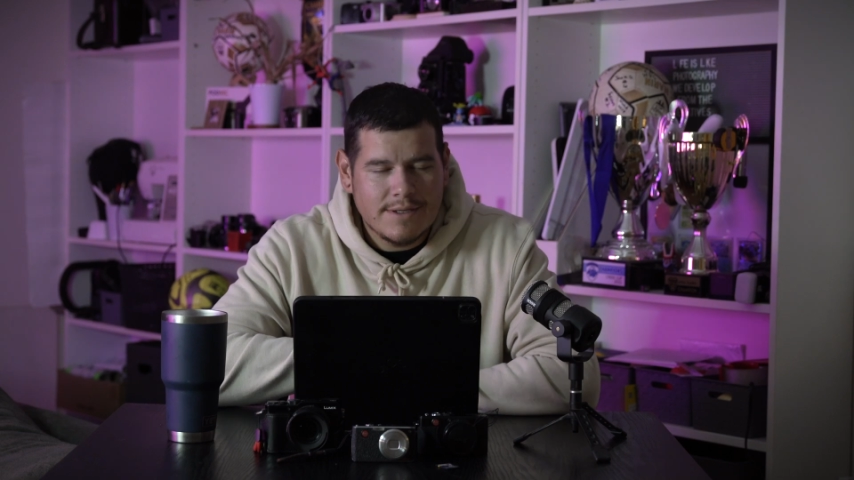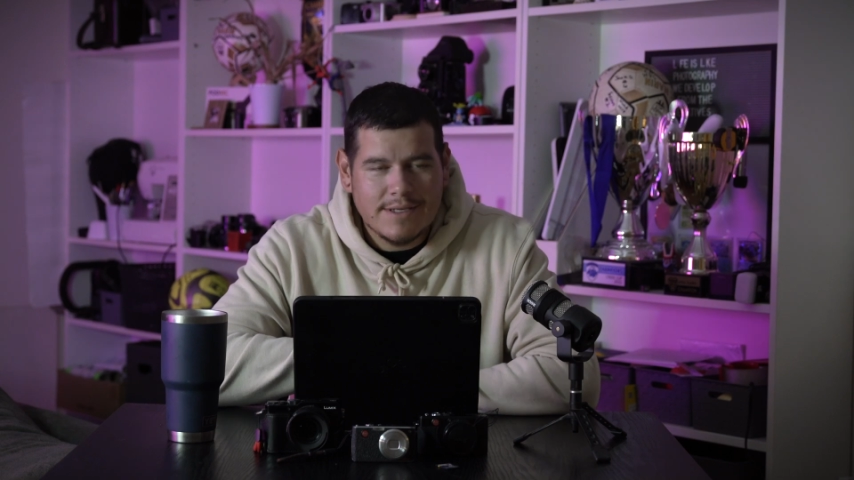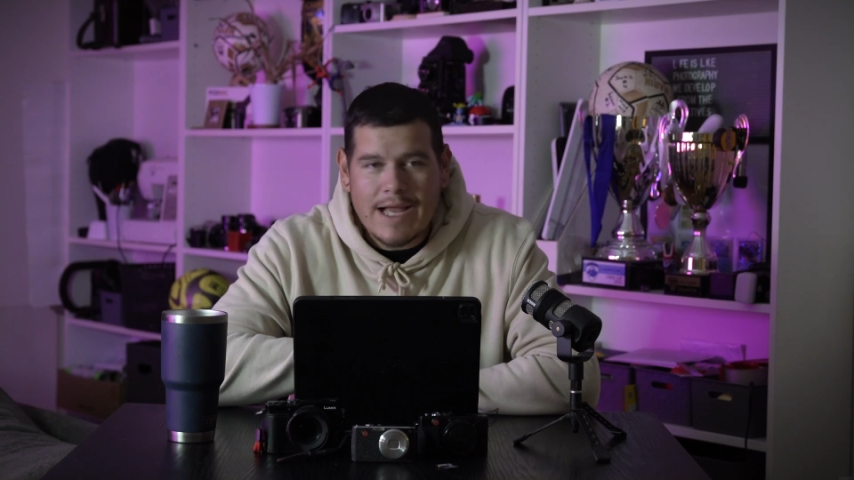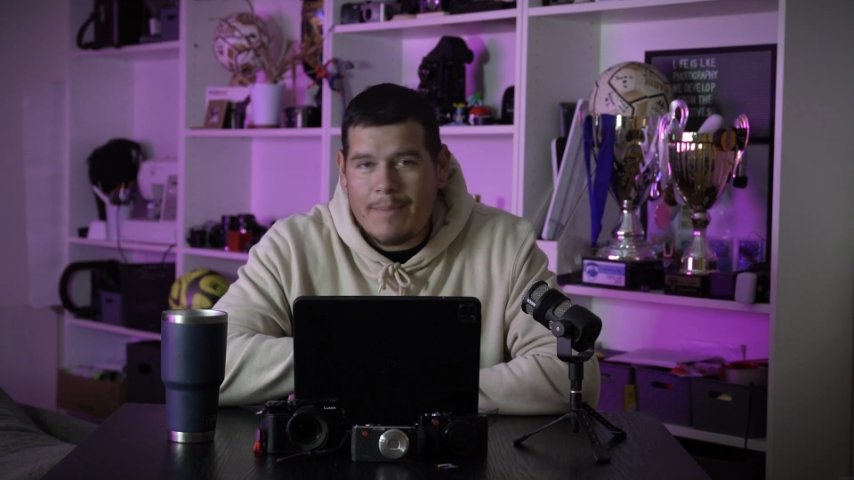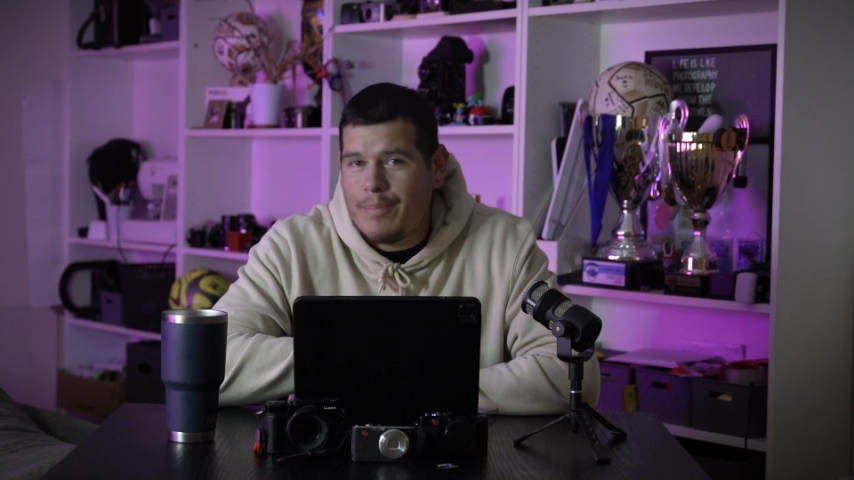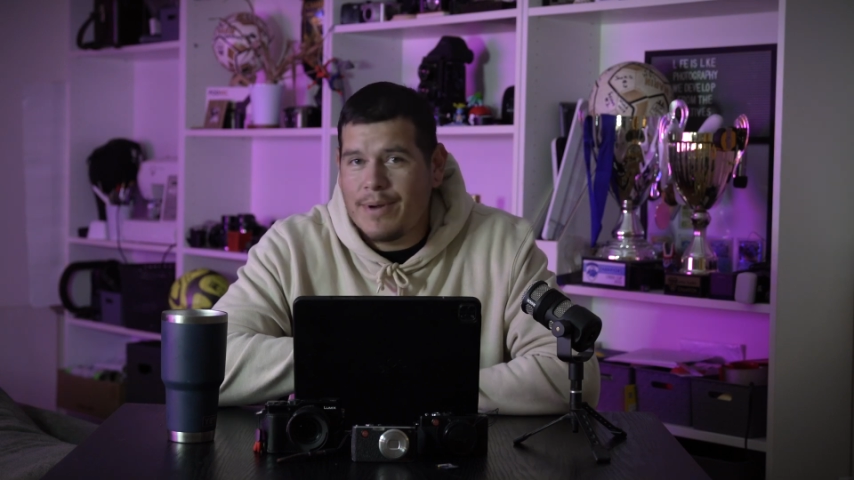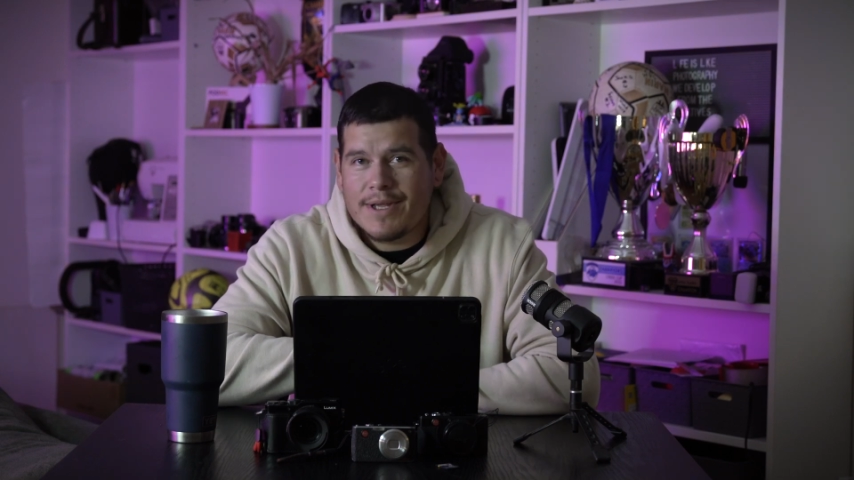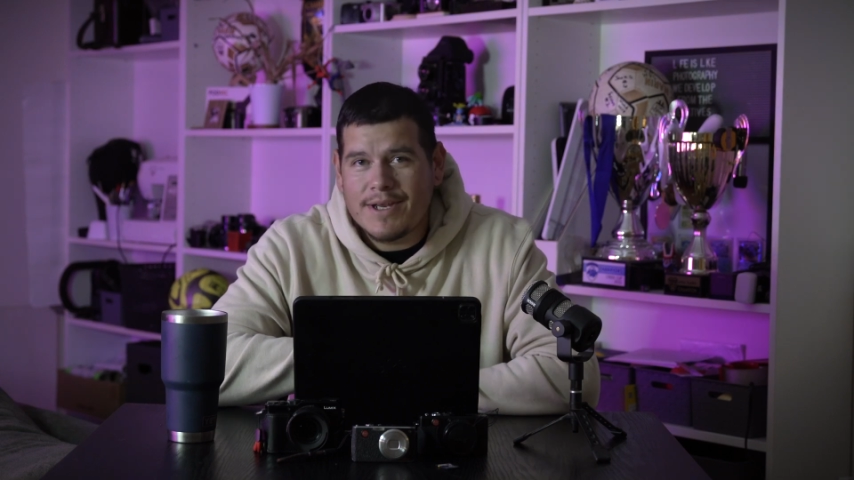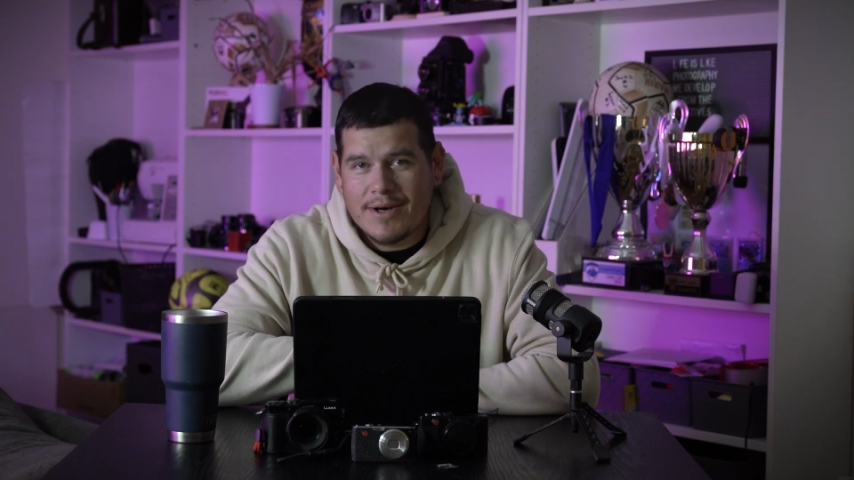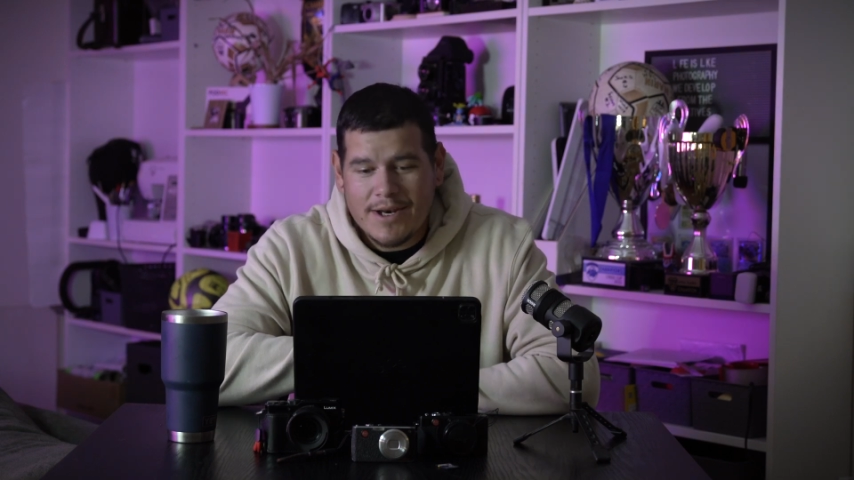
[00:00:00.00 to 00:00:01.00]
not
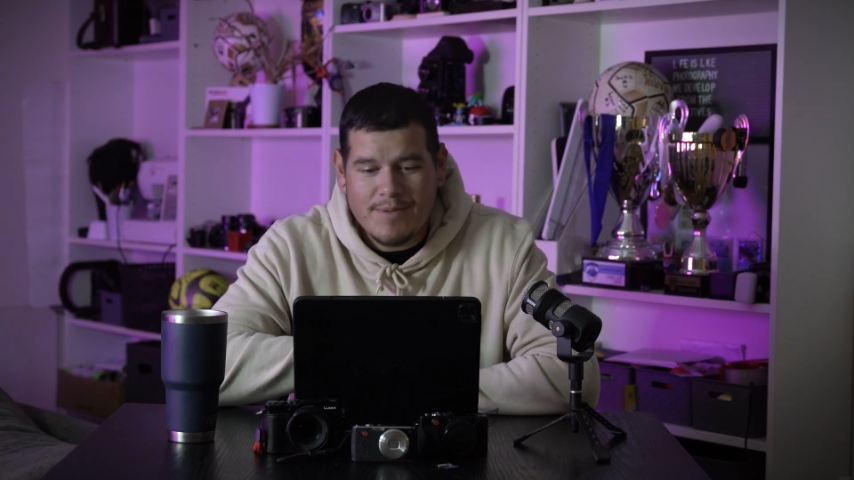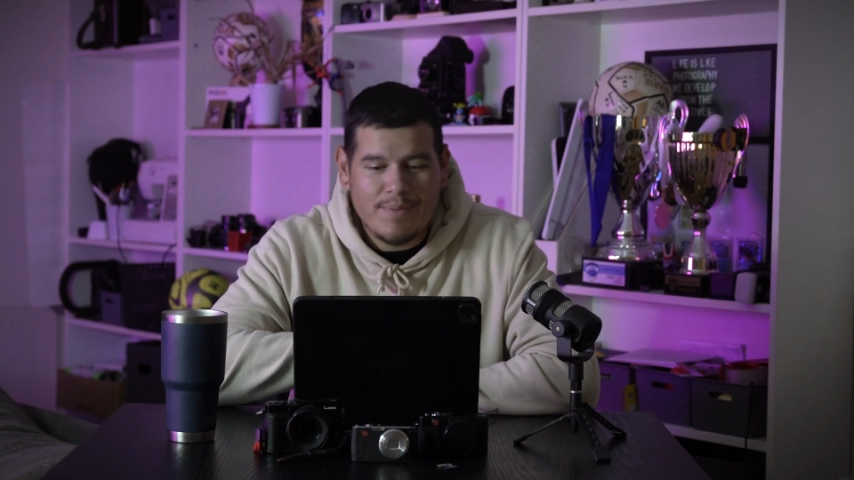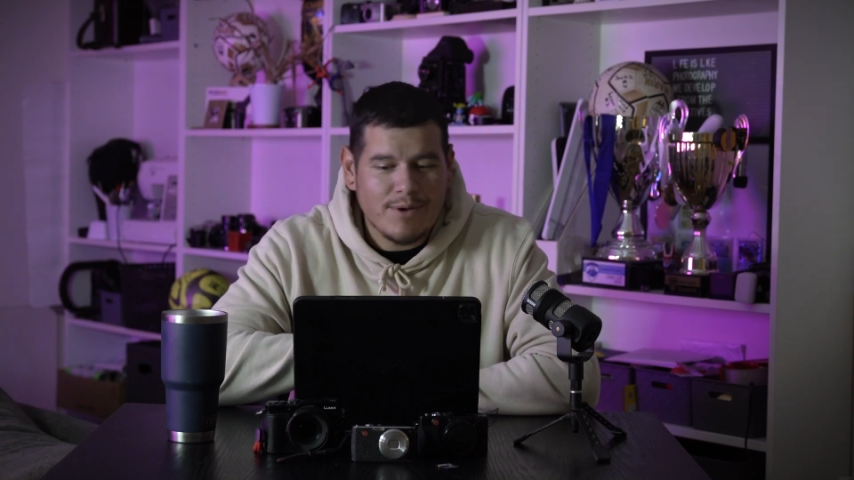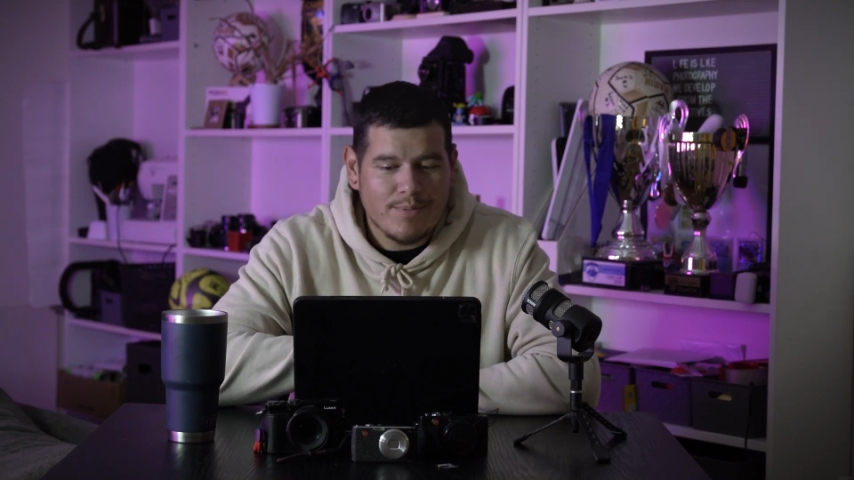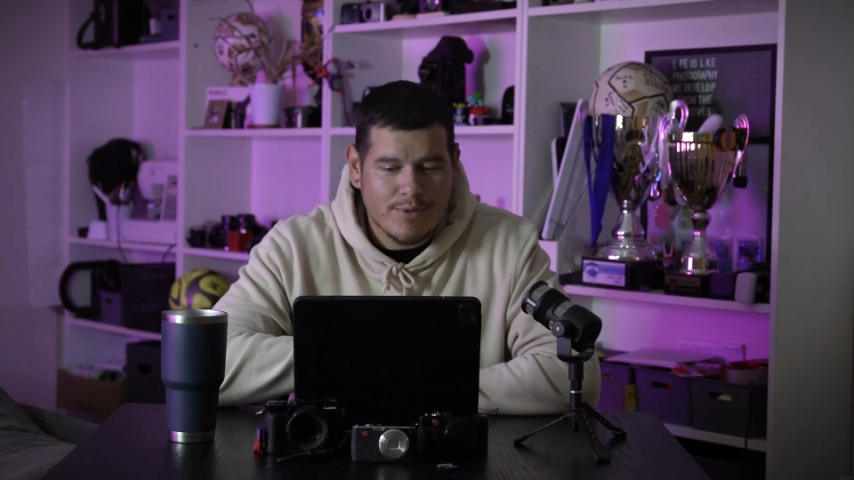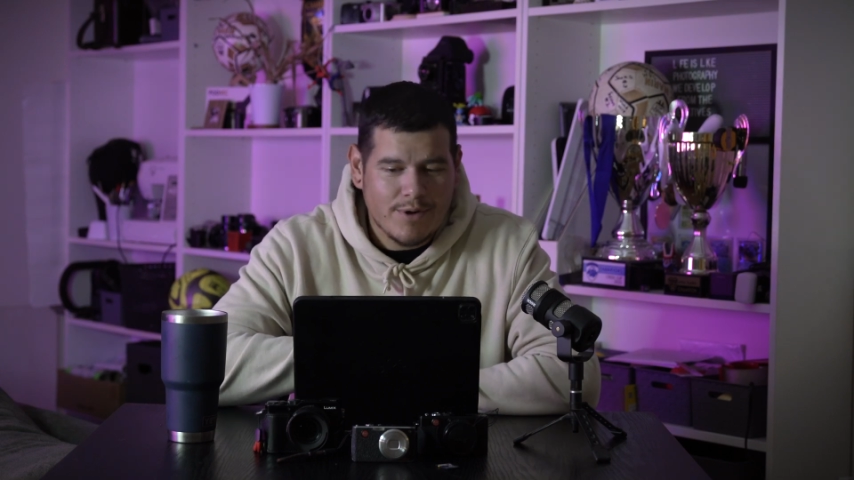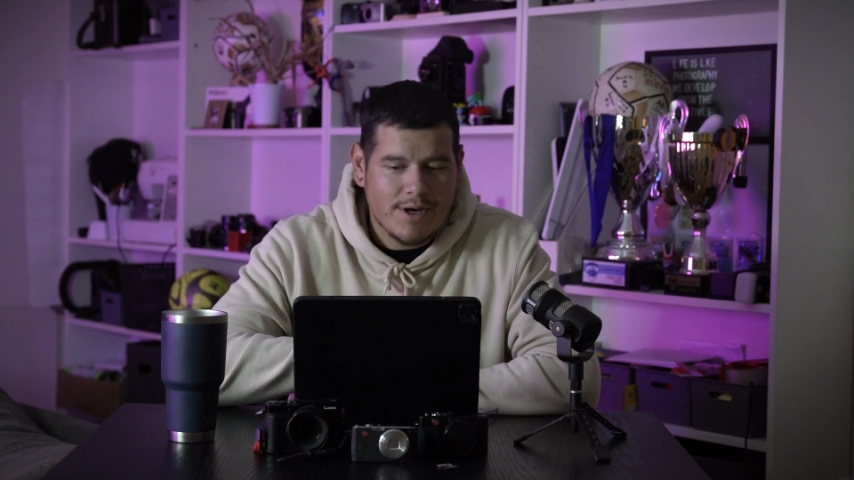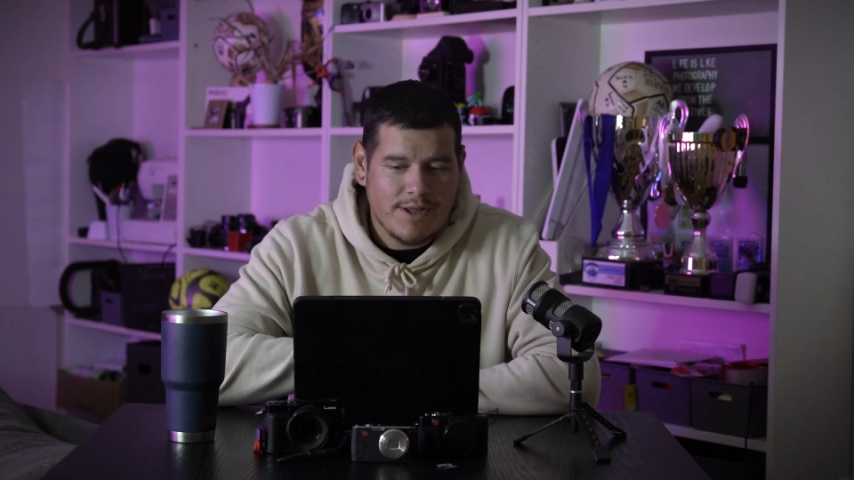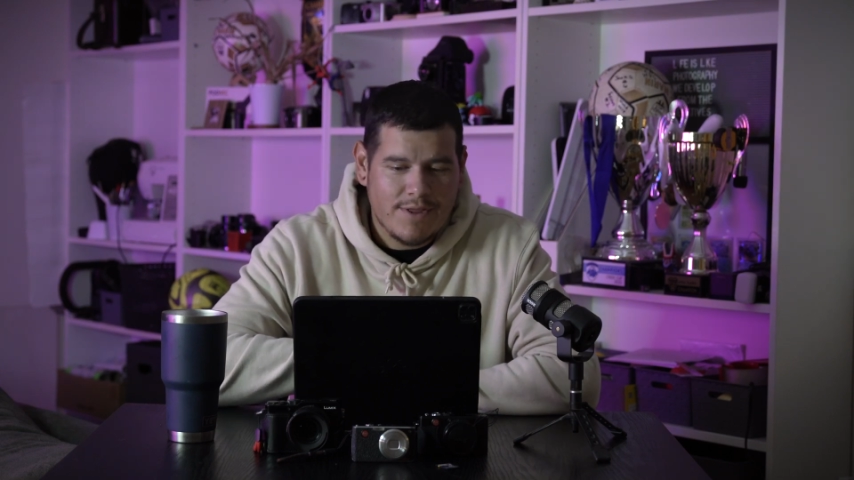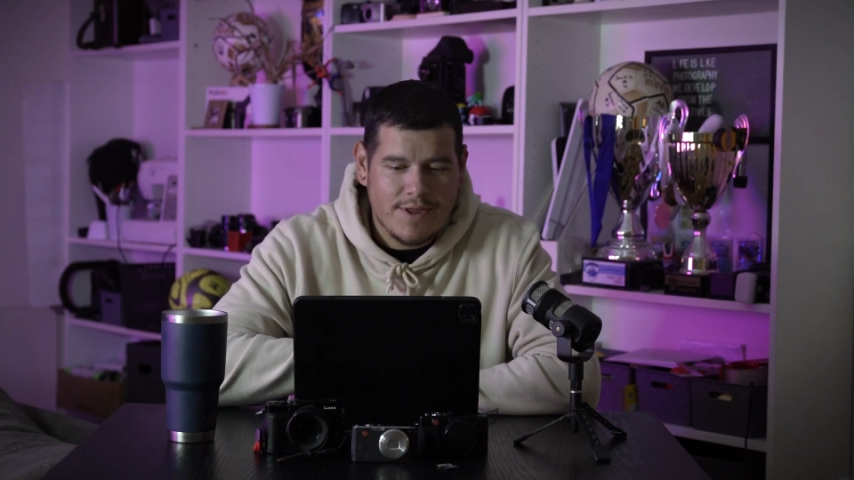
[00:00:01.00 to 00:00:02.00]
putting it on any billboard or
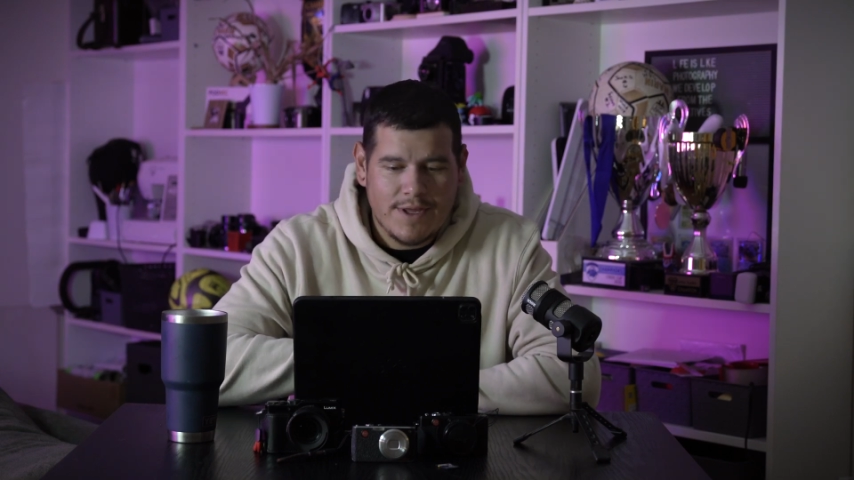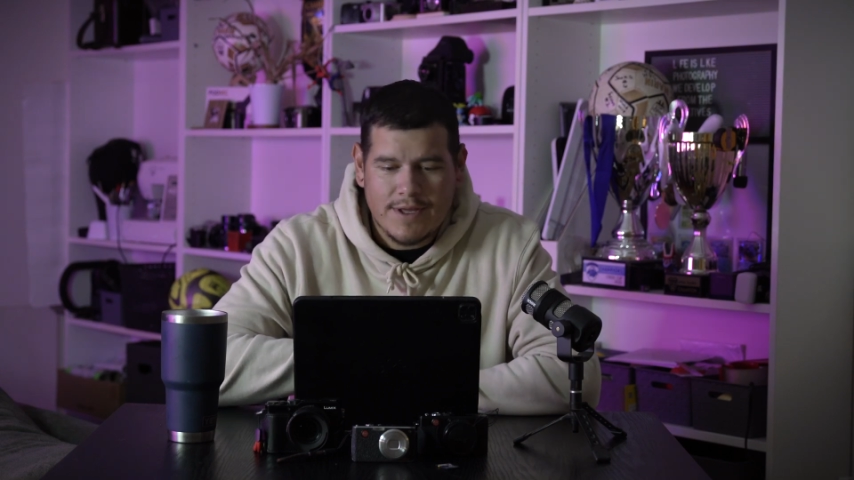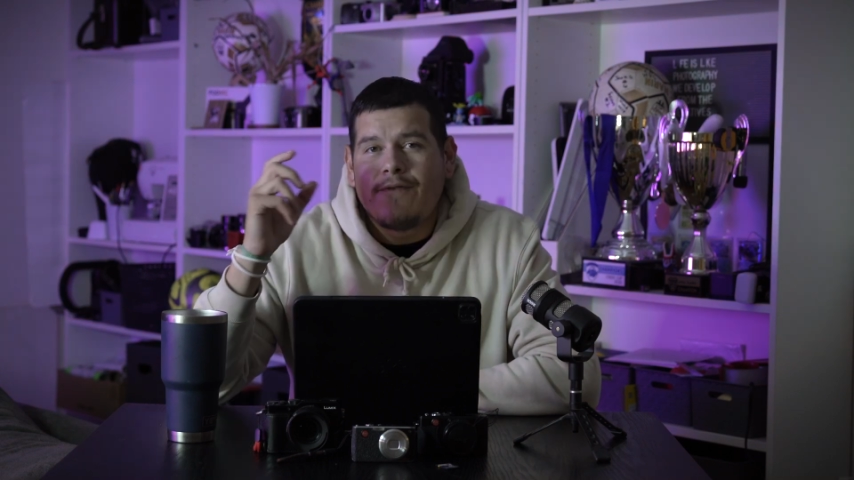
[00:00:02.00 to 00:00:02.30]
anything.